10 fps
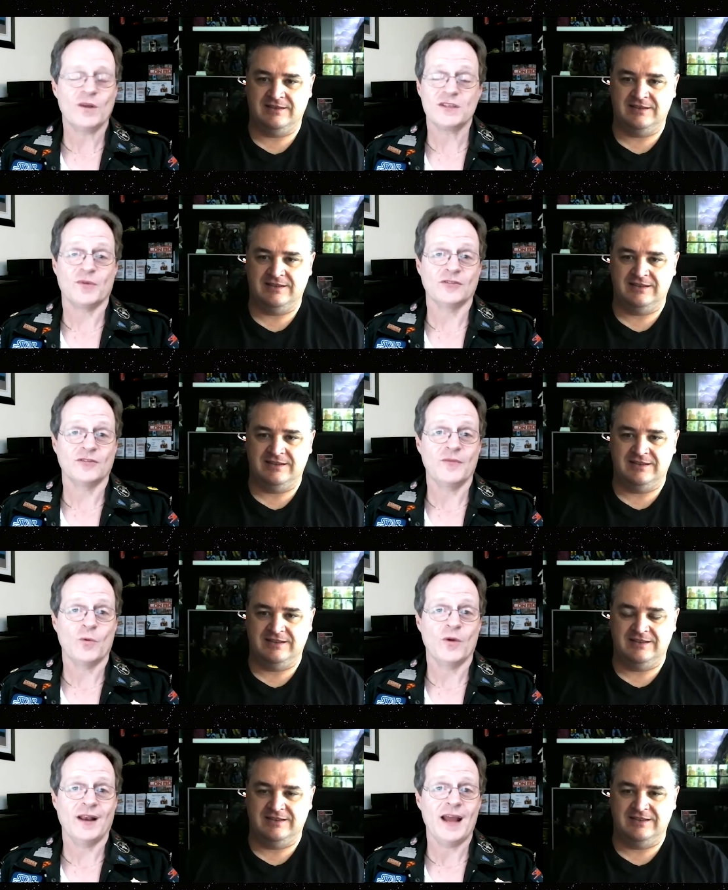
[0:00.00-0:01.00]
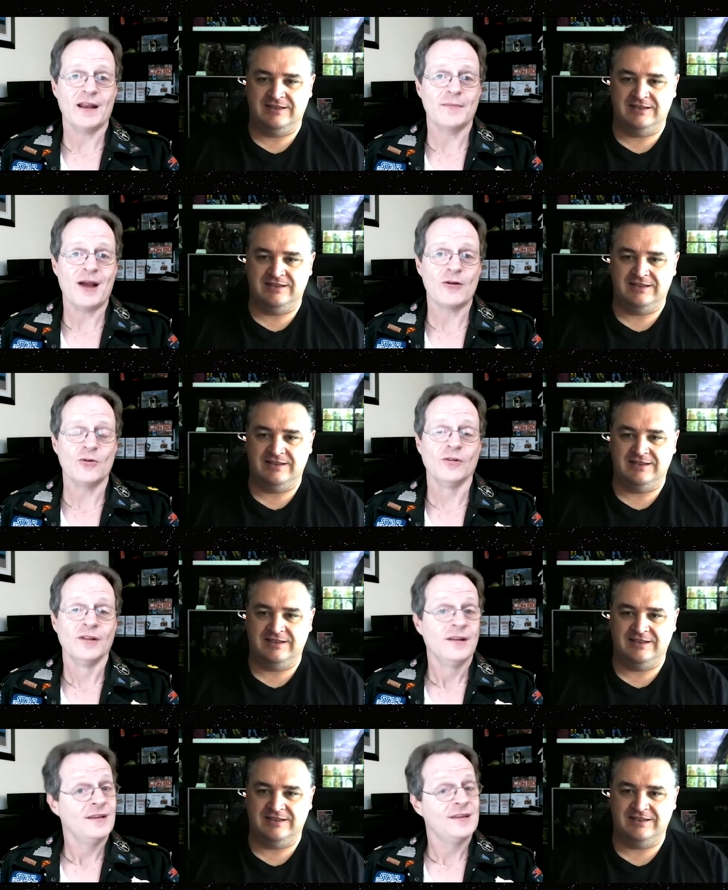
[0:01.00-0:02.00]
Speaker 1: once upon a time they weren't allowed in the bar at
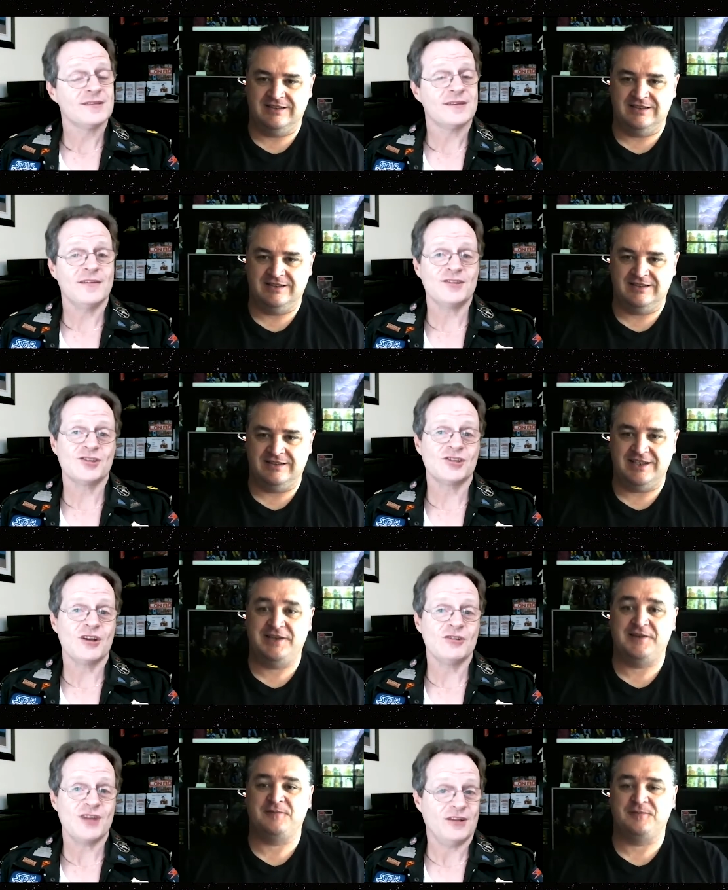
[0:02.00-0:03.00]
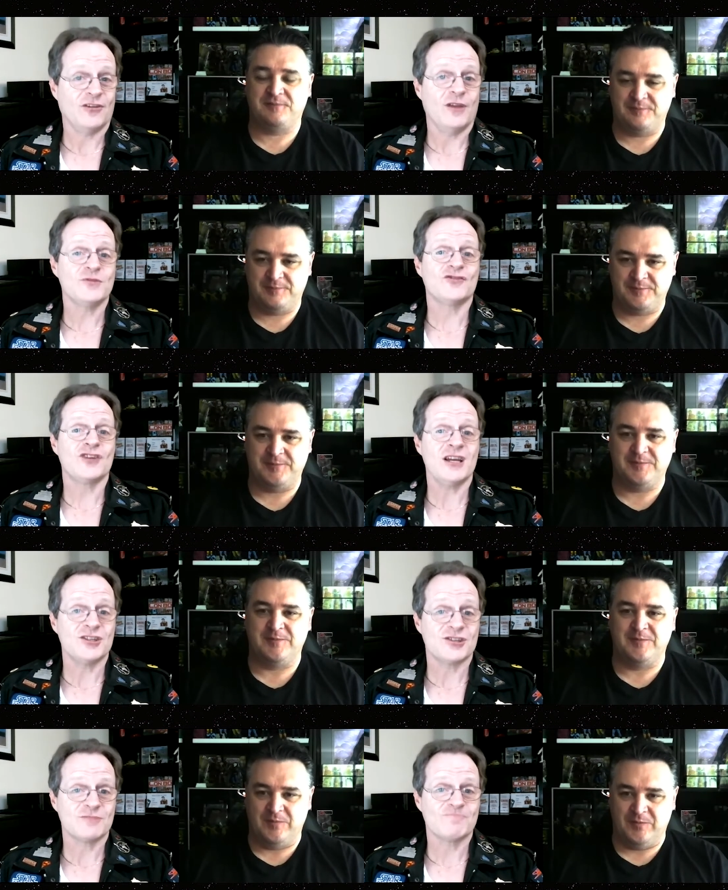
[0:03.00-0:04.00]
all. So that's yeah. shows you how times have
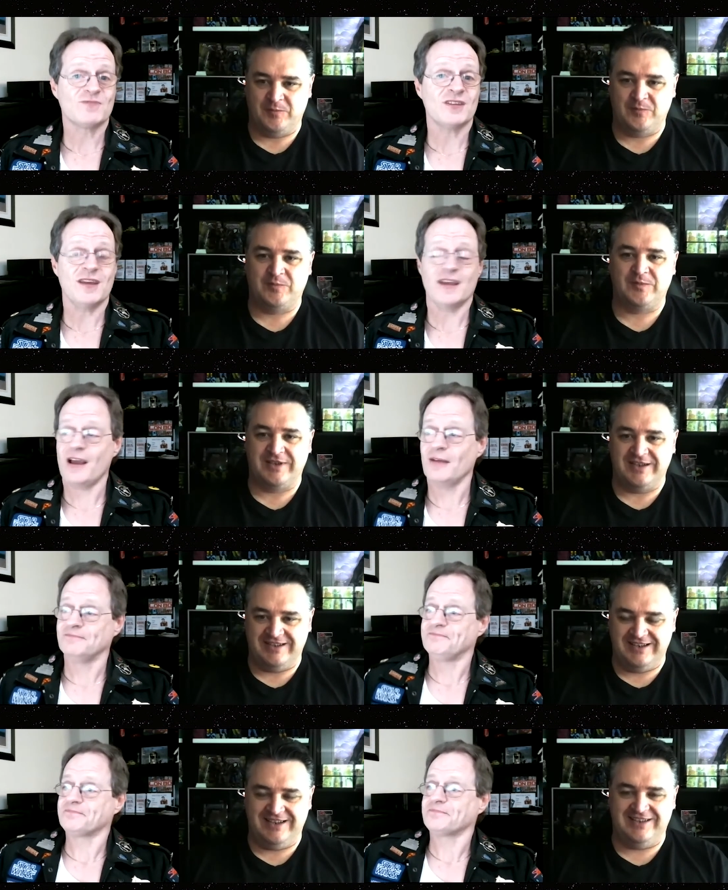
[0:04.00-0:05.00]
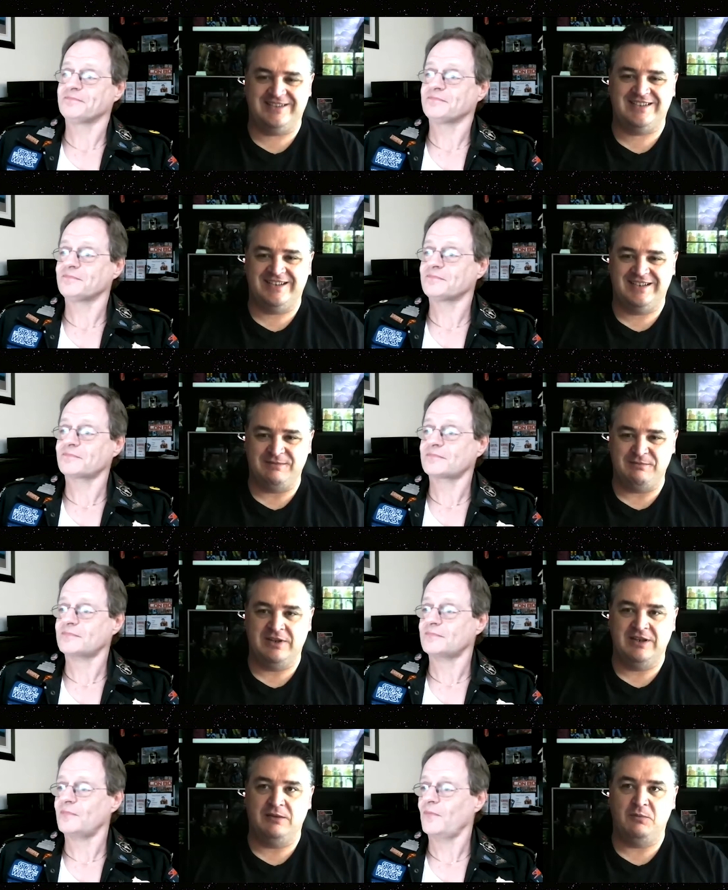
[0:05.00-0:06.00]
changed. So there you go. Yes.
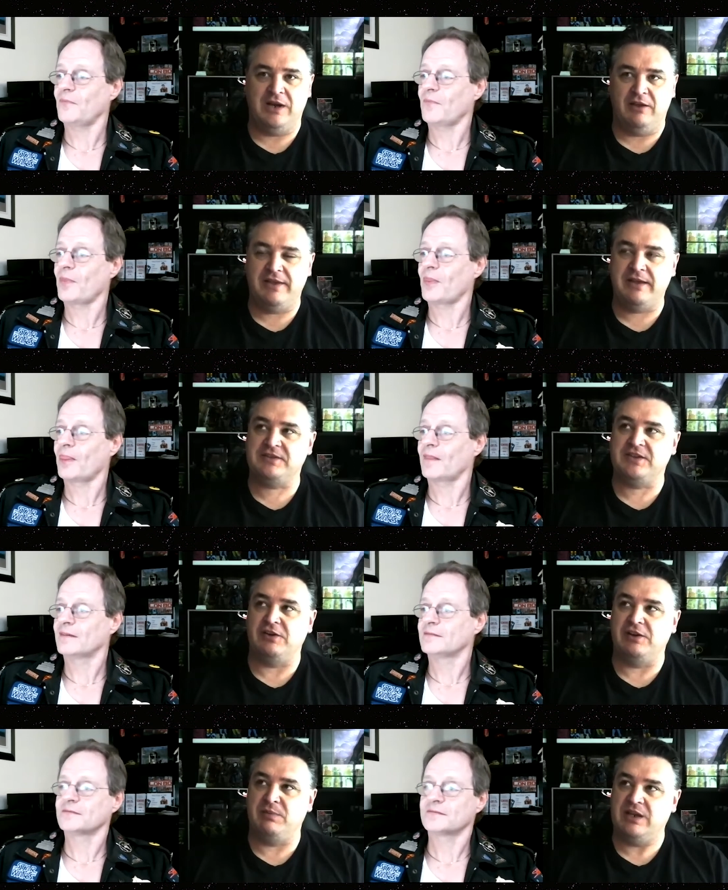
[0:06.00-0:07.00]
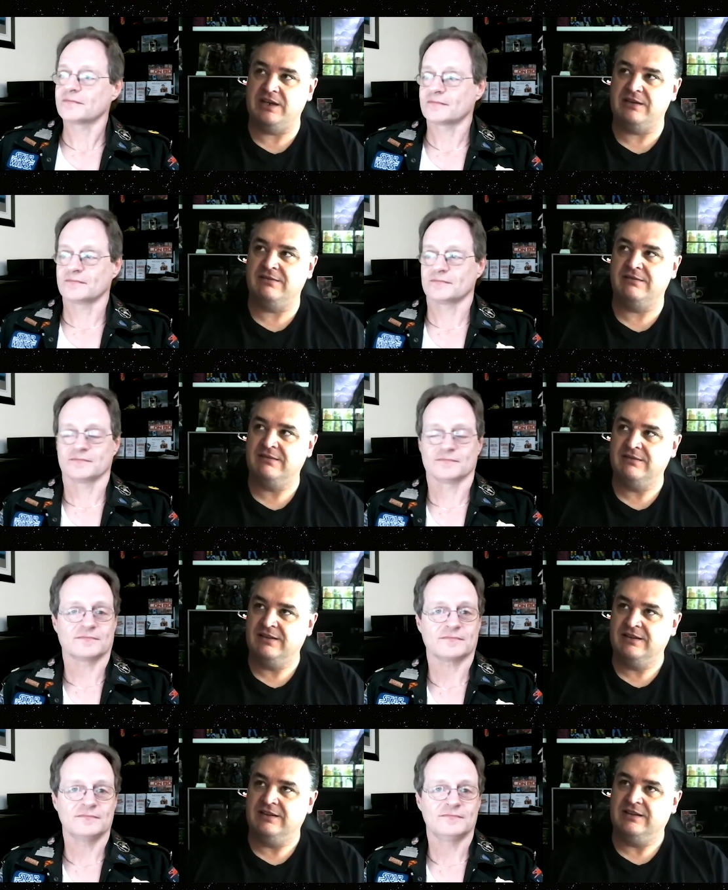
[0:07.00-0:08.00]
Speaker 2: Well, that's only been
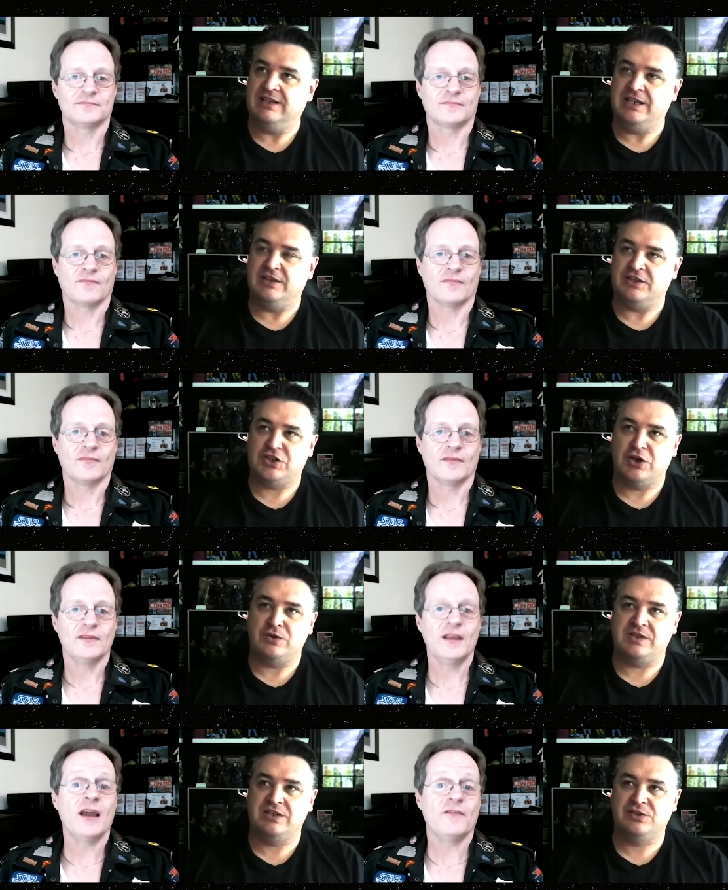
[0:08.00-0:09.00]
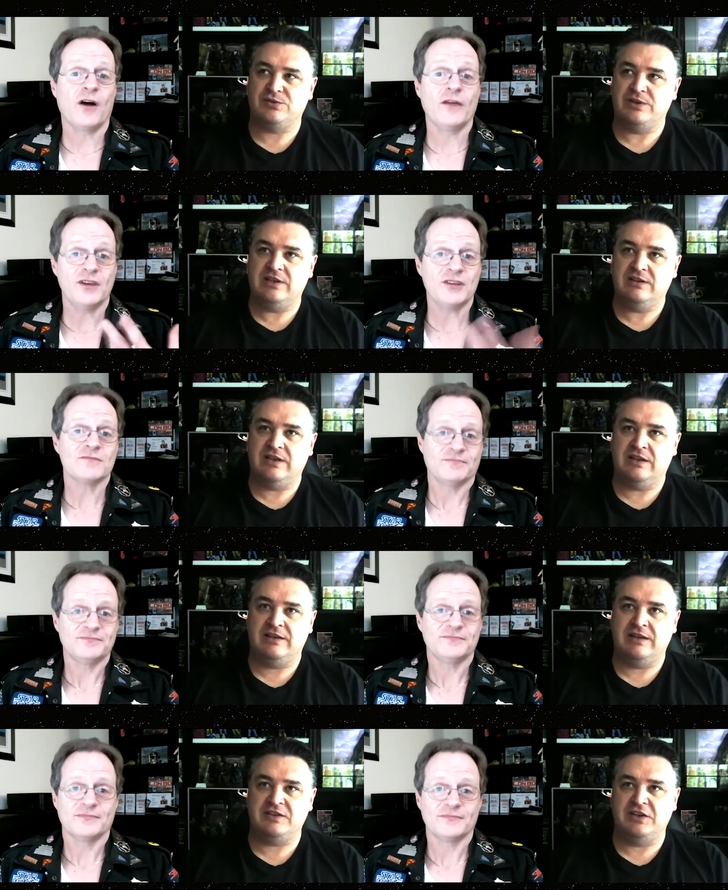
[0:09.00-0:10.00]
in the show's yeah, history. Five years.
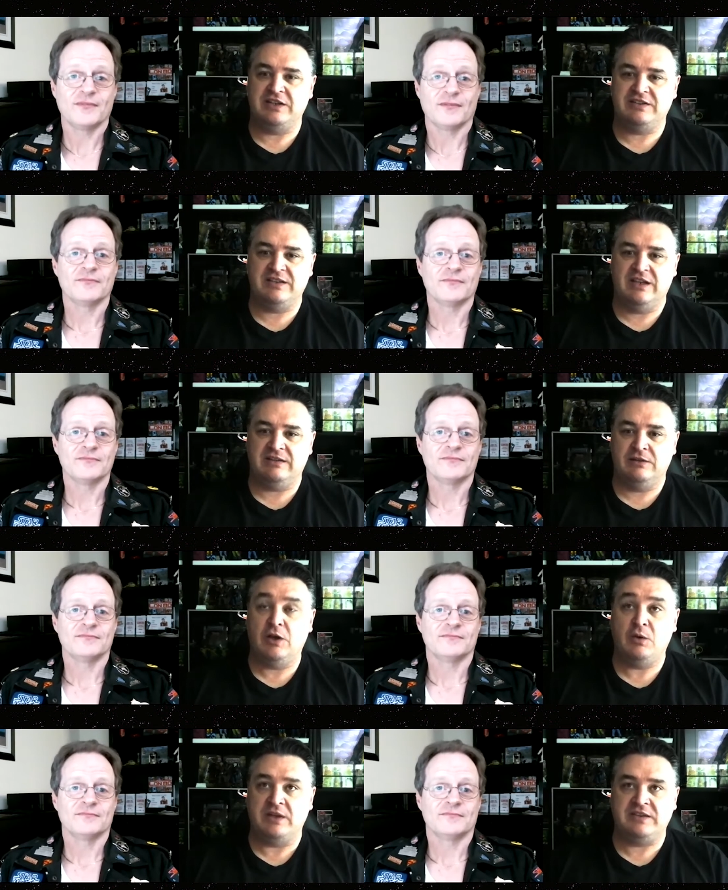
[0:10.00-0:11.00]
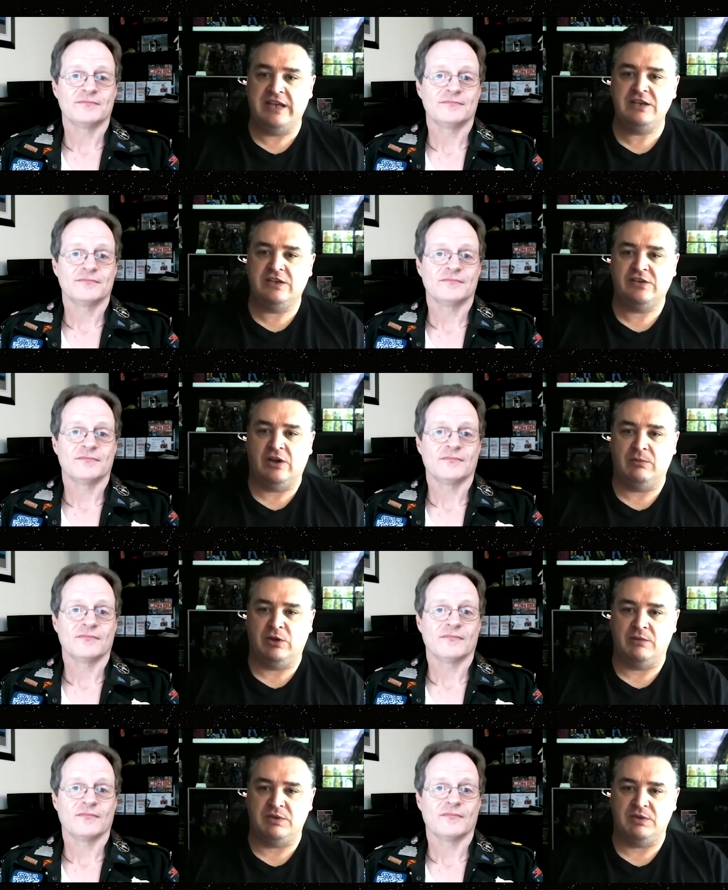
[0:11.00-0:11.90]
That's only a, a no, a 10 year timeline